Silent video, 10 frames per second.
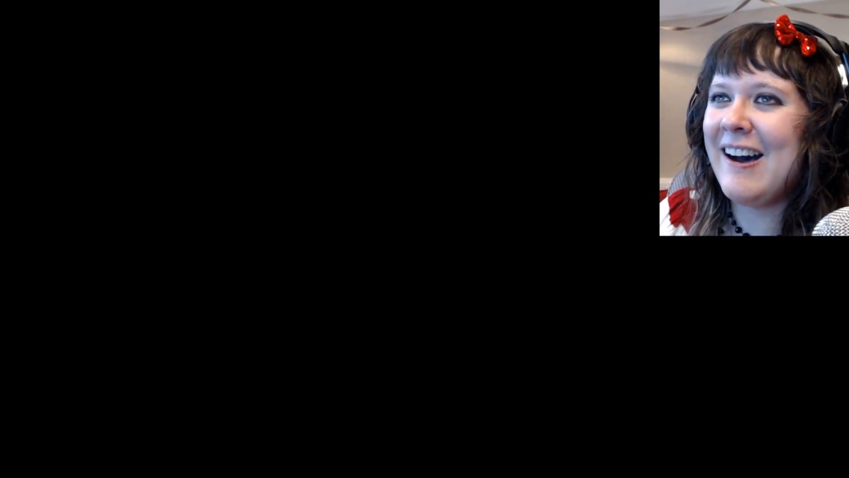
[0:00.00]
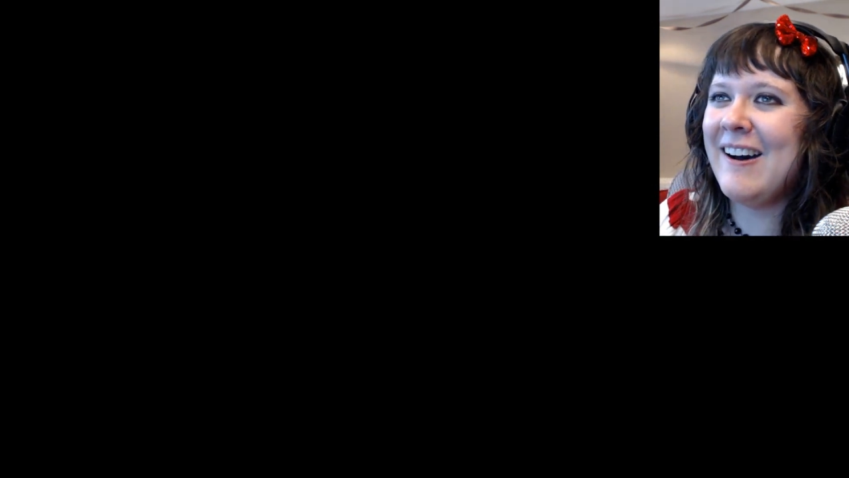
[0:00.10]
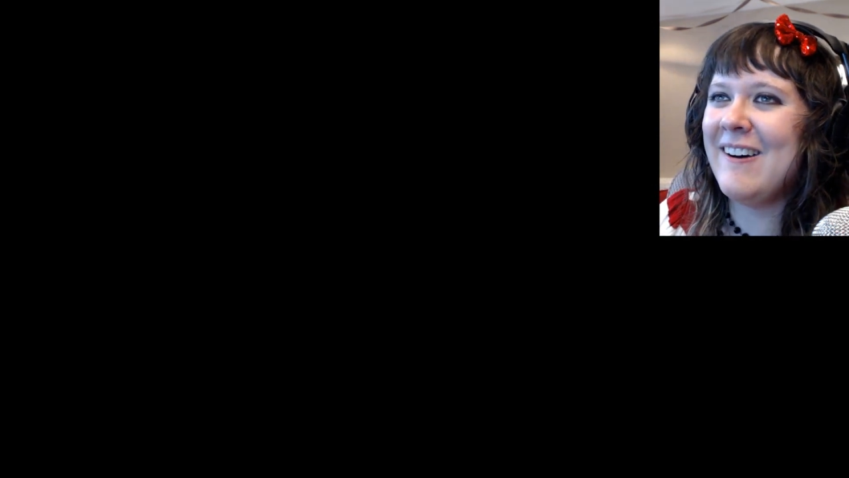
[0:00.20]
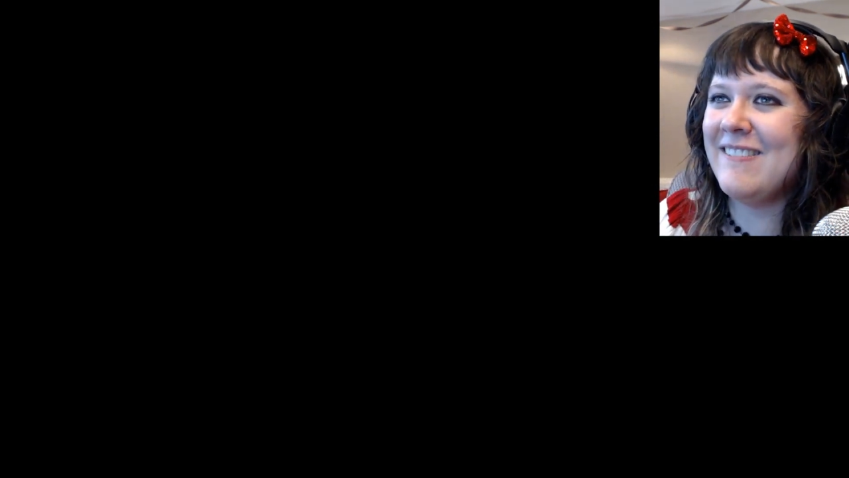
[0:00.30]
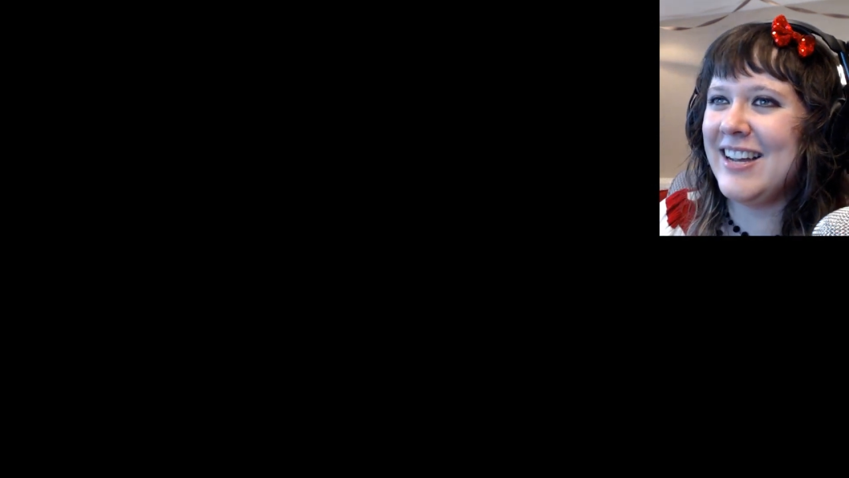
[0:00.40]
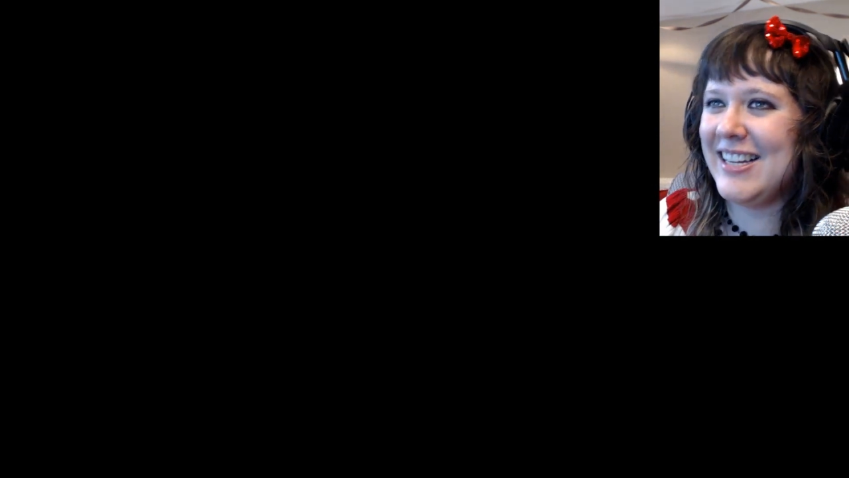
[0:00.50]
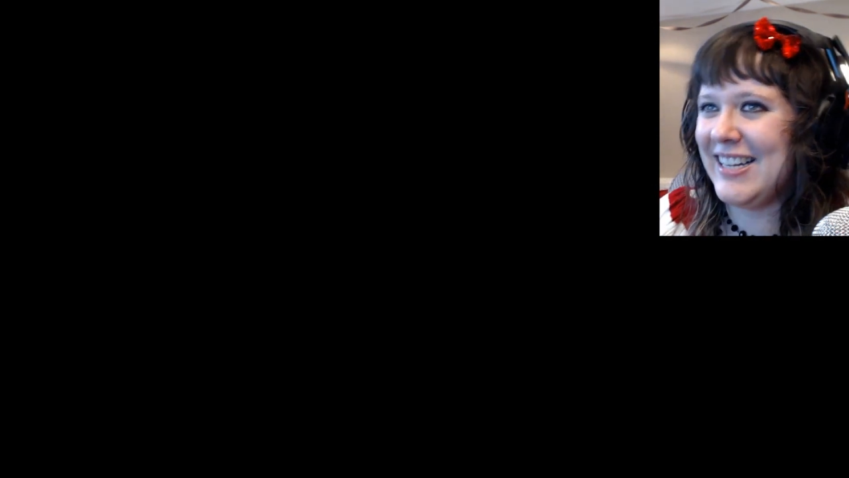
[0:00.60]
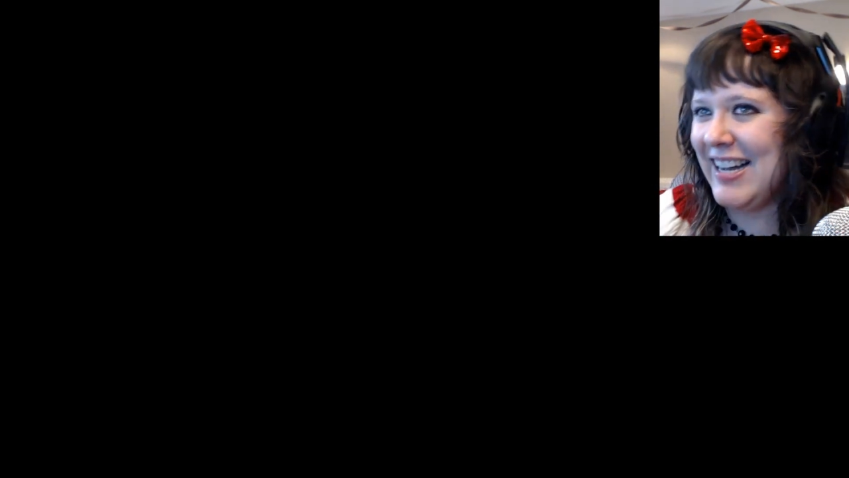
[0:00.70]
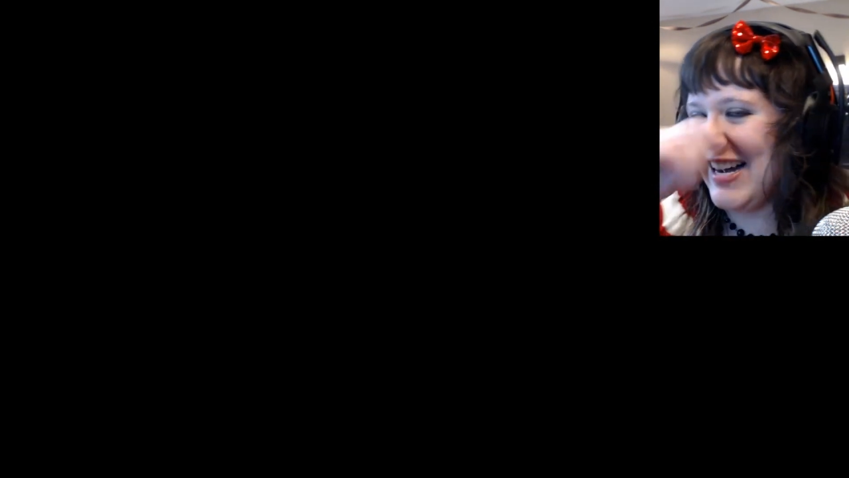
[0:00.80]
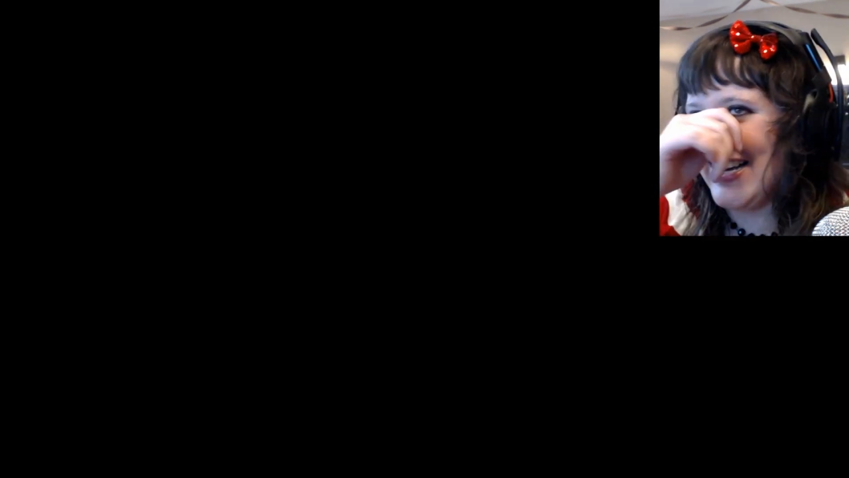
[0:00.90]
Oh my
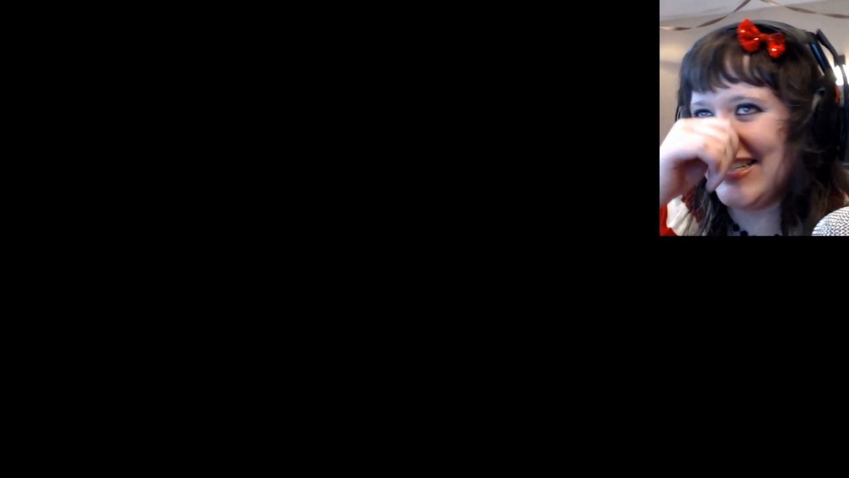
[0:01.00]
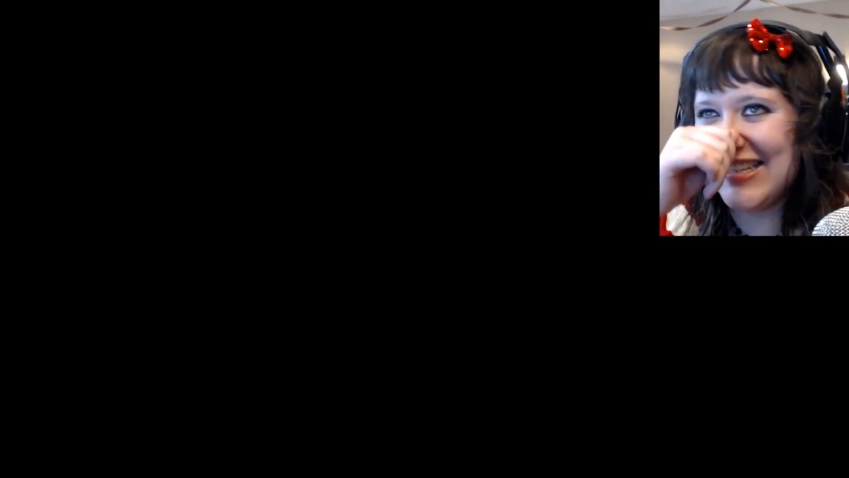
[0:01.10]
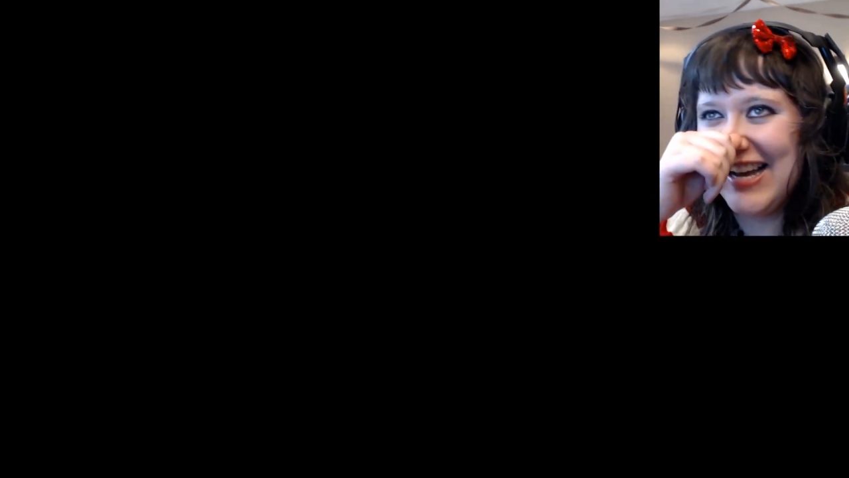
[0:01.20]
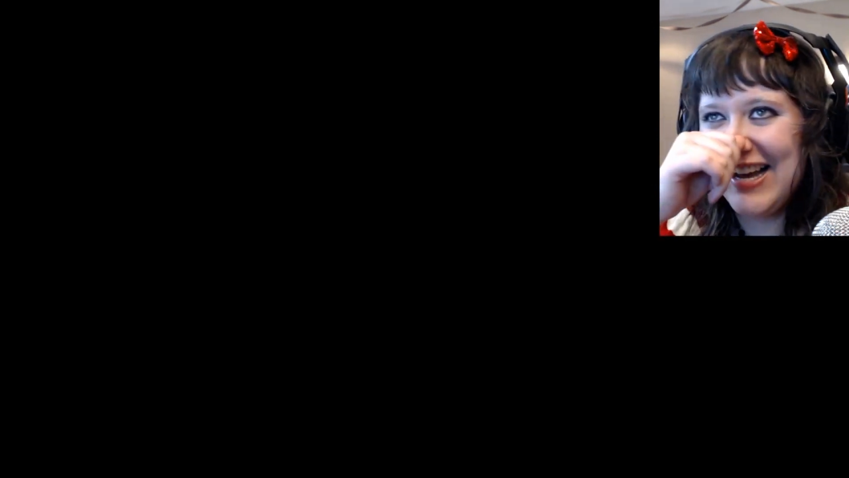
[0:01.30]
gosh.